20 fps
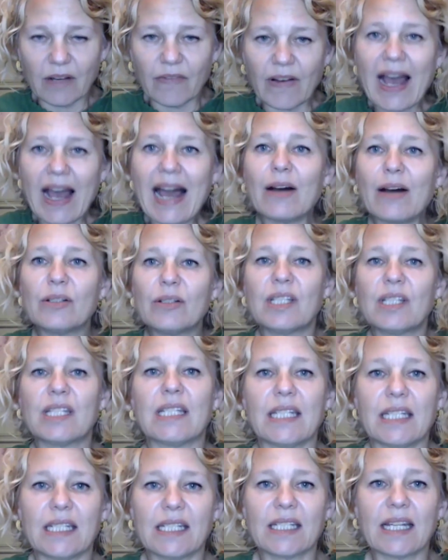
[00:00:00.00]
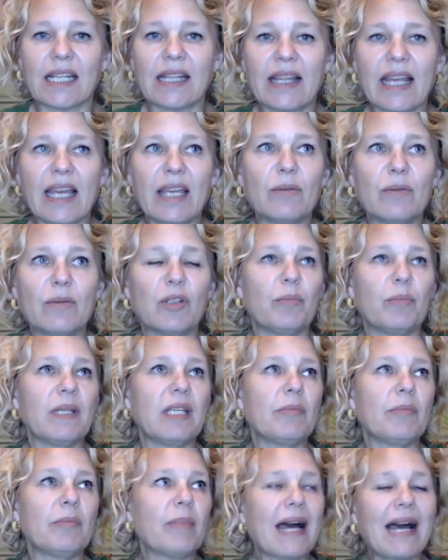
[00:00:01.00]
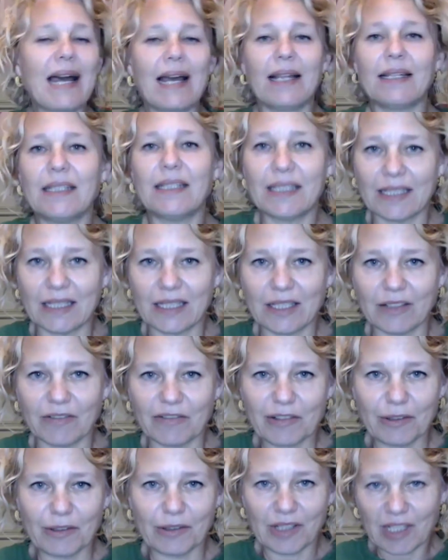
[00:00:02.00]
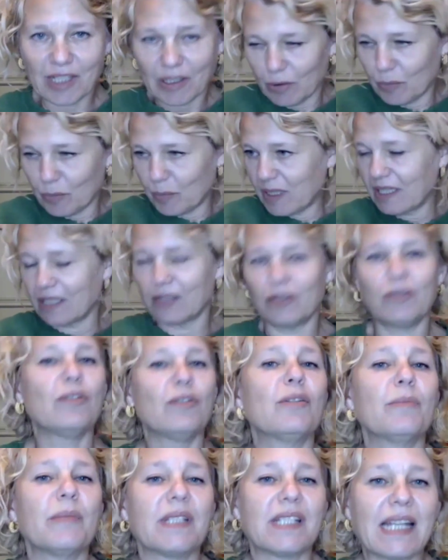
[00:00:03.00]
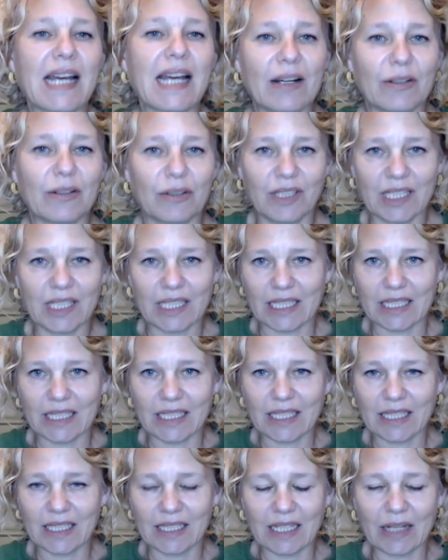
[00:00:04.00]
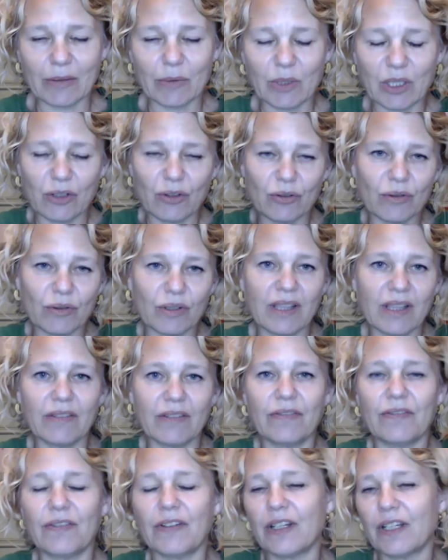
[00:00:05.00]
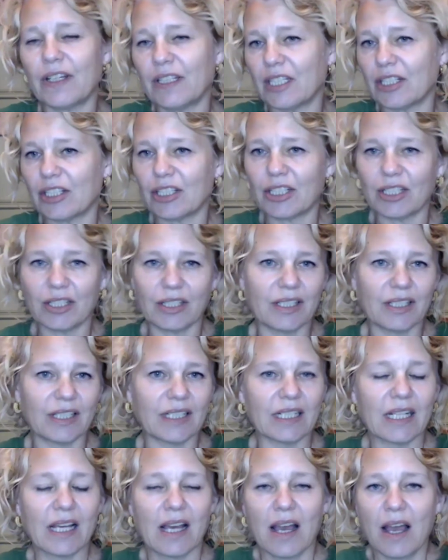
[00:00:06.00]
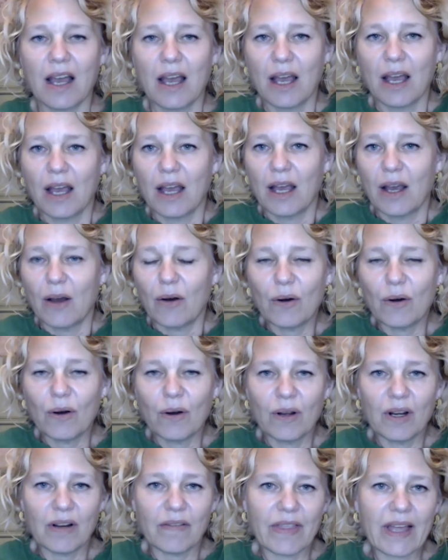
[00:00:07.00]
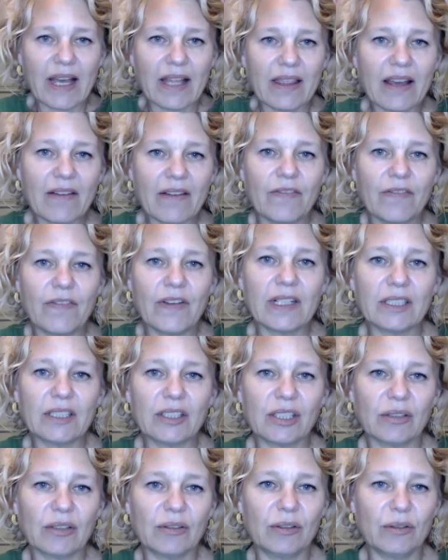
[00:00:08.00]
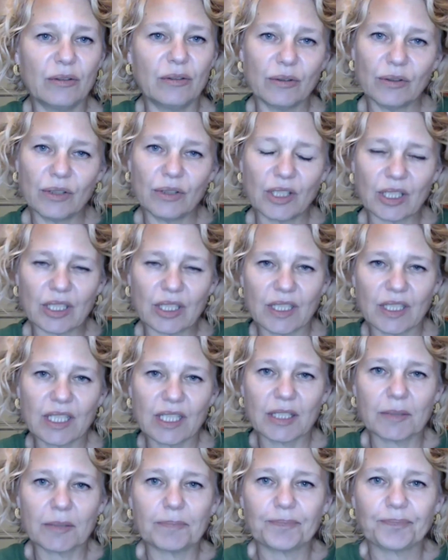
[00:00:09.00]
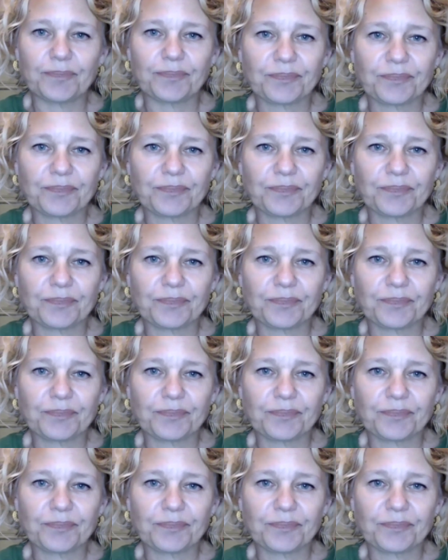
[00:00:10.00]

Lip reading: of houses, and they would be palaces, of course. They would be enormous houses, and I would draw in the furniture and all of that. That felt so gorgeous.